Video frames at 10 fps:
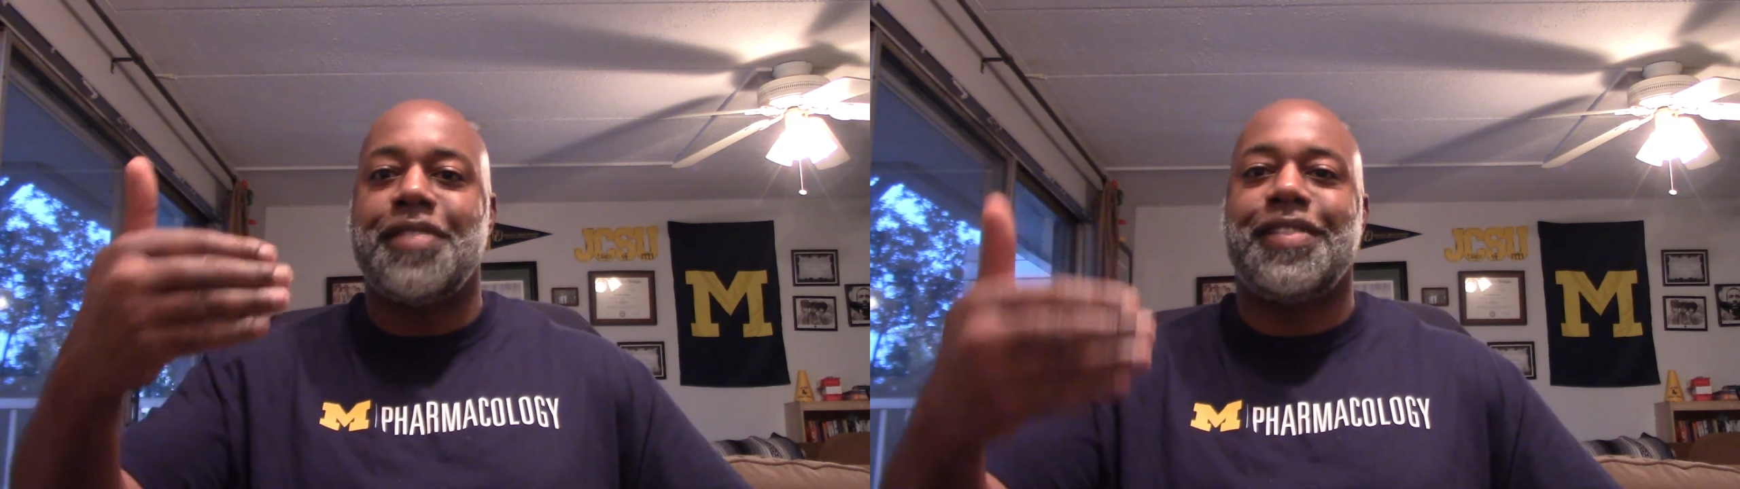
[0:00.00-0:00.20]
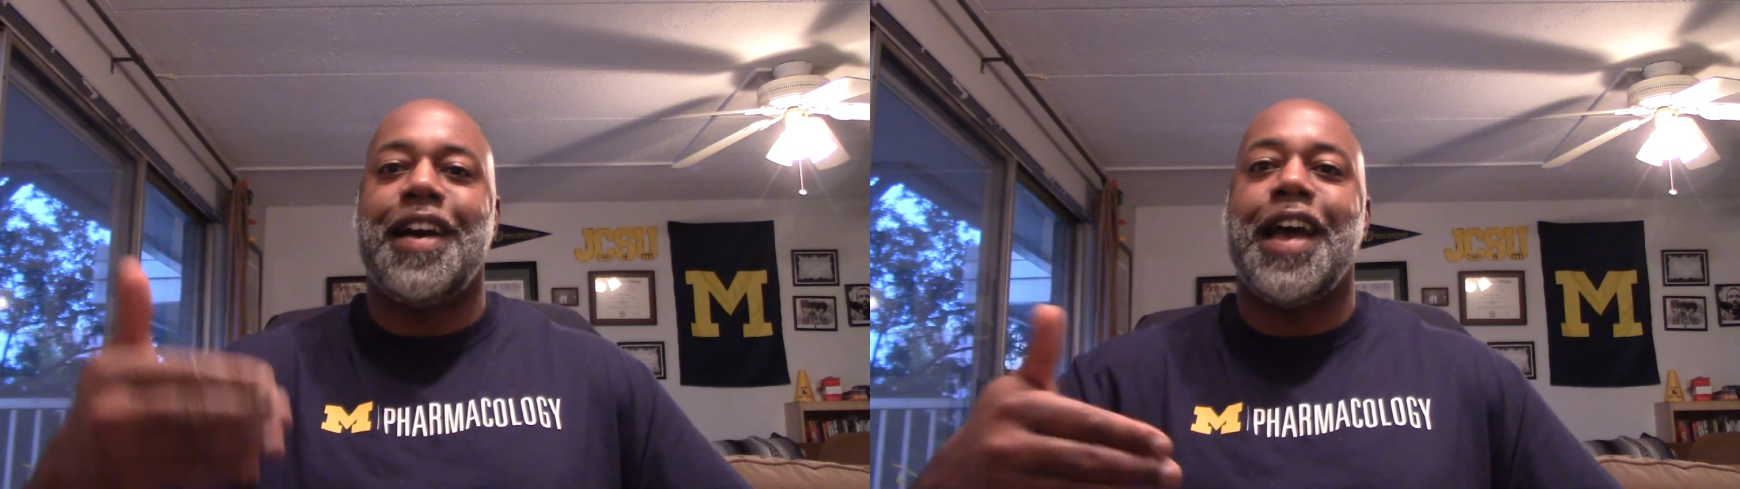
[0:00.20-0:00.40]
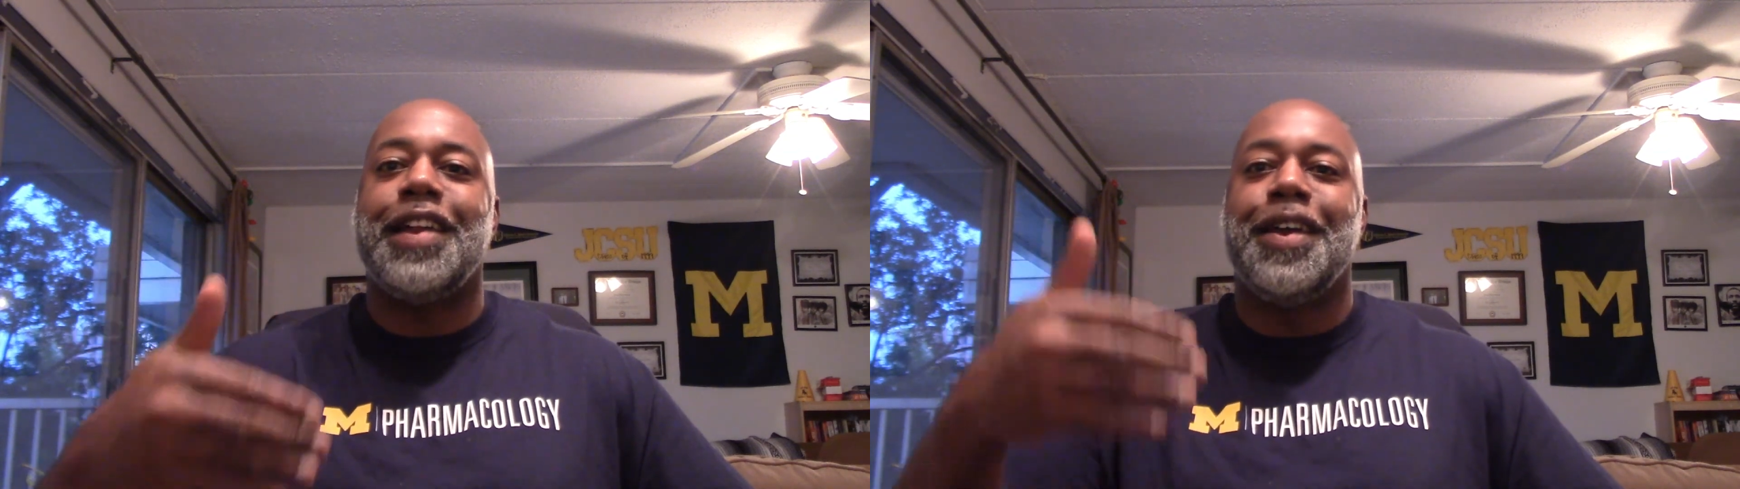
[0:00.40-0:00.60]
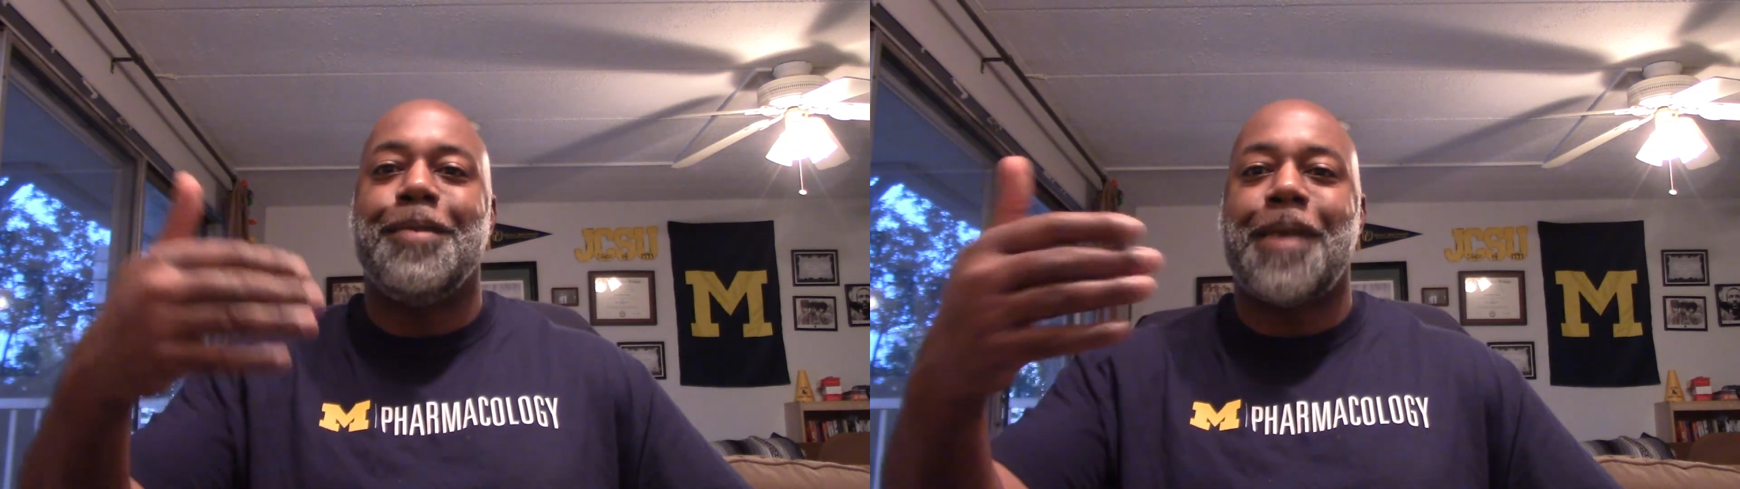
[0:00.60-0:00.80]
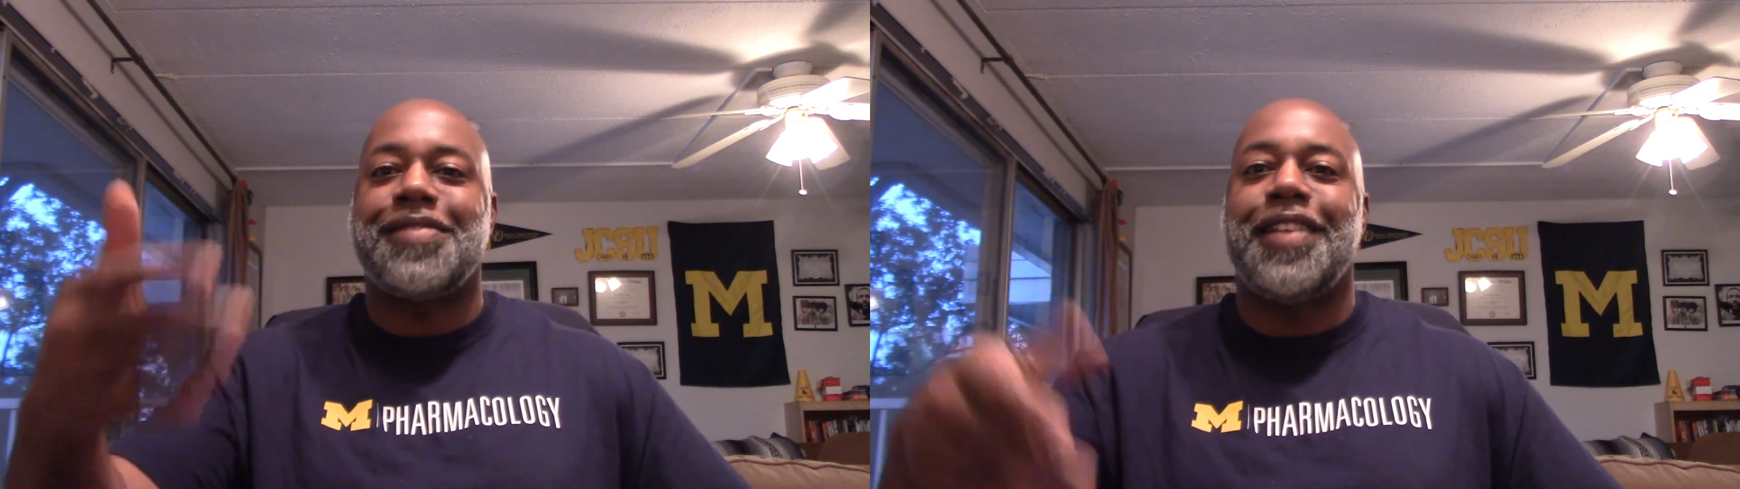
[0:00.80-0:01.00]
slide
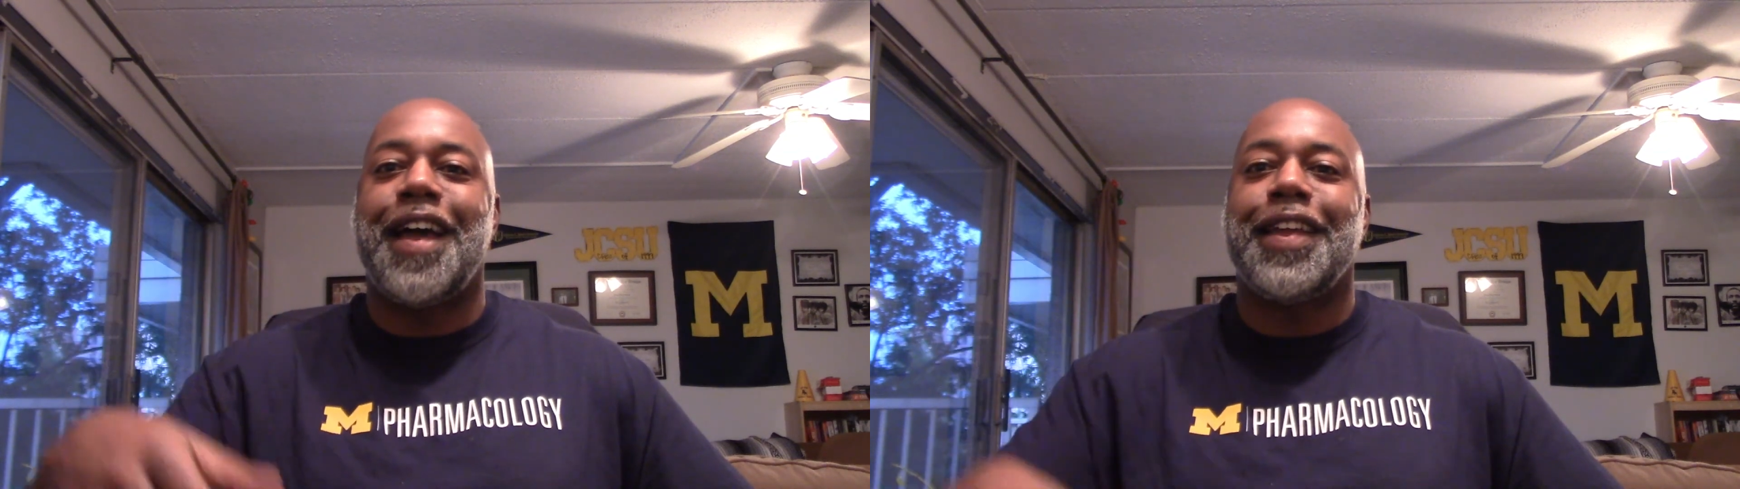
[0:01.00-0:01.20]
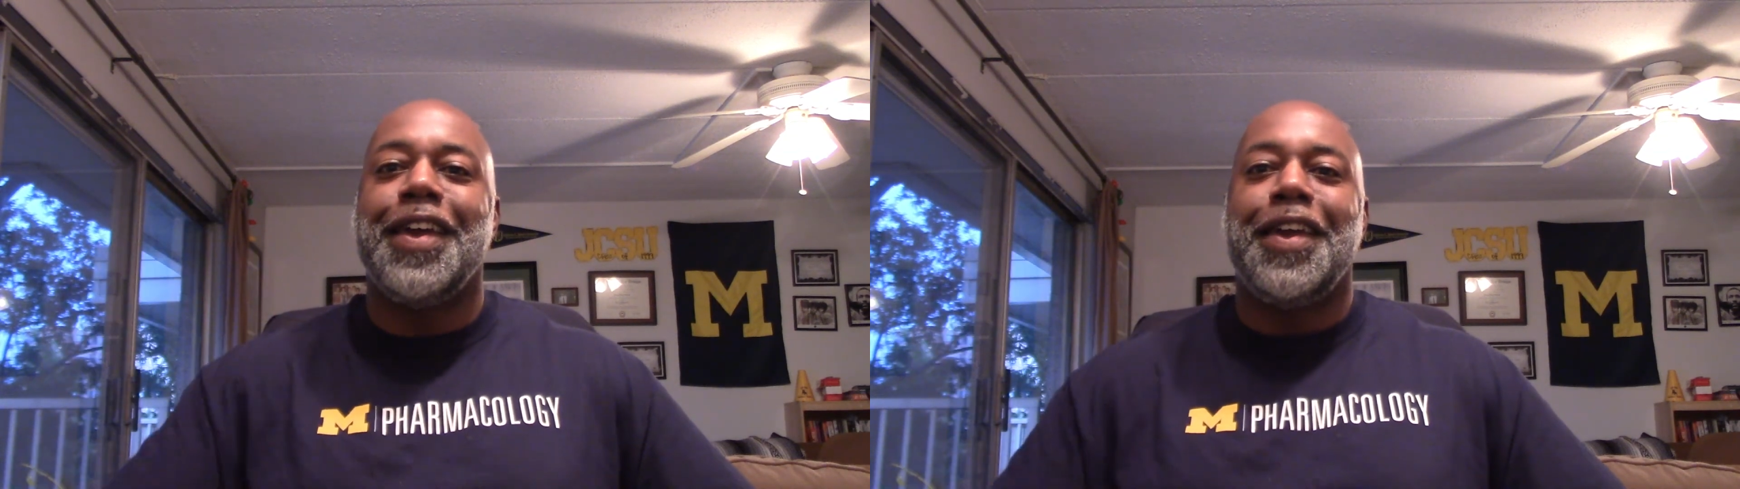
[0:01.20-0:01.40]
by slide.